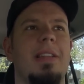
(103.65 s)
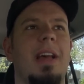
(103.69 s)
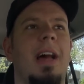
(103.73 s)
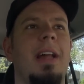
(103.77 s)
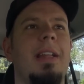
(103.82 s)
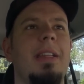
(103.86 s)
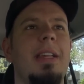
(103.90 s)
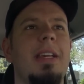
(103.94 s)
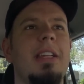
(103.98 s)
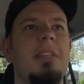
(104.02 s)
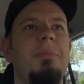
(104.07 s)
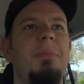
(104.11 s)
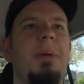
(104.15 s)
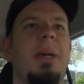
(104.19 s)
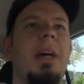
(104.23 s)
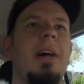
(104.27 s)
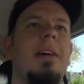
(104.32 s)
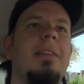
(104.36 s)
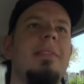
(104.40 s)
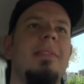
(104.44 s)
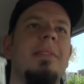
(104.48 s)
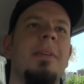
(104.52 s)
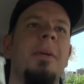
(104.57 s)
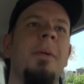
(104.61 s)
I think it's
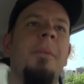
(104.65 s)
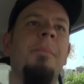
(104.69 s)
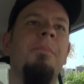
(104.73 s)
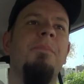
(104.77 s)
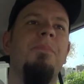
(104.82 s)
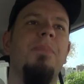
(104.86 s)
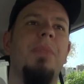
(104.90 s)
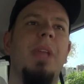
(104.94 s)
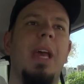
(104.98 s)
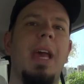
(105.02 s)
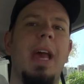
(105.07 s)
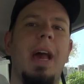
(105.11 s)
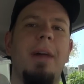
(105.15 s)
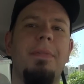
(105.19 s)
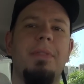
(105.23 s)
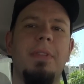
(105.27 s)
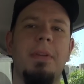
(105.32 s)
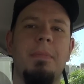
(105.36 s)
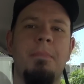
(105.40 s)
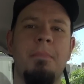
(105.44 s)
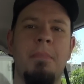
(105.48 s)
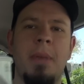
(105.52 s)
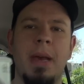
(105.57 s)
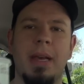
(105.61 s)
because they have to
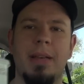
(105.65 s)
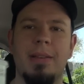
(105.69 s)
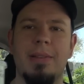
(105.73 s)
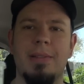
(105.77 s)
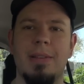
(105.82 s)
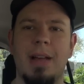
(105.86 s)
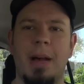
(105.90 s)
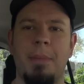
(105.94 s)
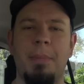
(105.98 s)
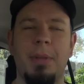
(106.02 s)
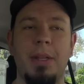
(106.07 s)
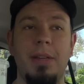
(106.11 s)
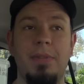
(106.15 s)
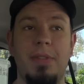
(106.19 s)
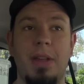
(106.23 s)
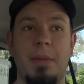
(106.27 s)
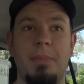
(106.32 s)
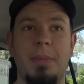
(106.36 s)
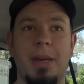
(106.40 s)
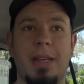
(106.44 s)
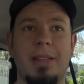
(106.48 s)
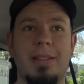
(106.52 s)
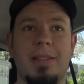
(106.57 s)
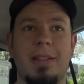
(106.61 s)
mix, I believe they
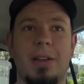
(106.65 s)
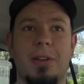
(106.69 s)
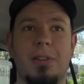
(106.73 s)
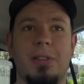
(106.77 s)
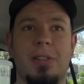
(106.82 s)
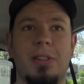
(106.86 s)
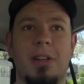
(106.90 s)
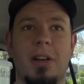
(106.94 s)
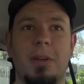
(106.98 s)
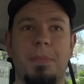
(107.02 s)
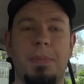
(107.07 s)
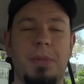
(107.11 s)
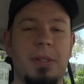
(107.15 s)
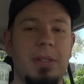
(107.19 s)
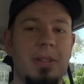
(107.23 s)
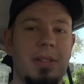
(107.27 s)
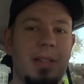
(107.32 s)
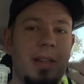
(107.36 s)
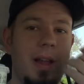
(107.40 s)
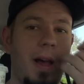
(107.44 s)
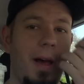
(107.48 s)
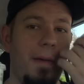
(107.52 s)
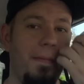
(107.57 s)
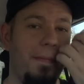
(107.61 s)
mix their syrups and
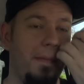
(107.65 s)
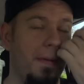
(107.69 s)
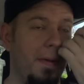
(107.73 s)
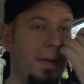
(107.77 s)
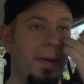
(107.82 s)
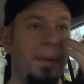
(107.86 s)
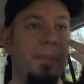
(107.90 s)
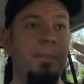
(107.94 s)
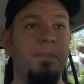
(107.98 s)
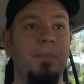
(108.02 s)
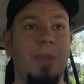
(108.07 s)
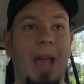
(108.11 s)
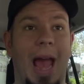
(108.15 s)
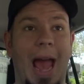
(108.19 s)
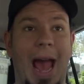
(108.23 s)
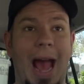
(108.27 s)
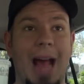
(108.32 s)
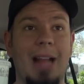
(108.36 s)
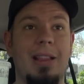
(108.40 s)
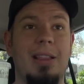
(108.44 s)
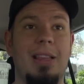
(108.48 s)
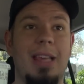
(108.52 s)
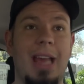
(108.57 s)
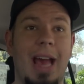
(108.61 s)
stuff
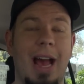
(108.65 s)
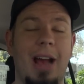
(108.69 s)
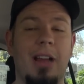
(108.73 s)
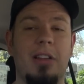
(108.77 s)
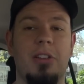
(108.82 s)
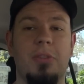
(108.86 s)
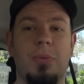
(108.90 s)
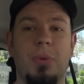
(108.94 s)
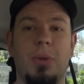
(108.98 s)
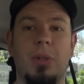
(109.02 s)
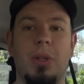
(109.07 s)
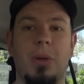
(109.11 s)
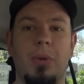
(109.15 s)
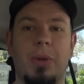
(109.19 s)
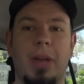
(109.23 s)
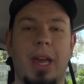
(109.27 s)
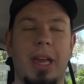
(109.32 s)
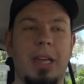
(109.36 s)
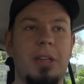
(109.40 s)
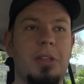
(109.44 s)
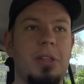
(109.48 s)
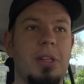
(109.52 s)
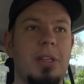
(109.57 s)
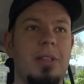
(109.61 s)
at the actual
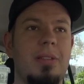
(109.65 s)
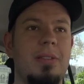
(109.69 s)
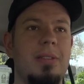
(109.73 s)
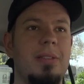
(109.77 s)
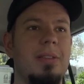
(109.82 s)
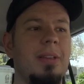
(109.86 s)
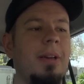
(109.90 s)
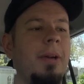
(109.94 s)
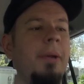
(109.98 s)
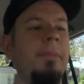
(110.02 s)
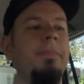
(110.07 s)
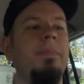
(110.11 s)
locations.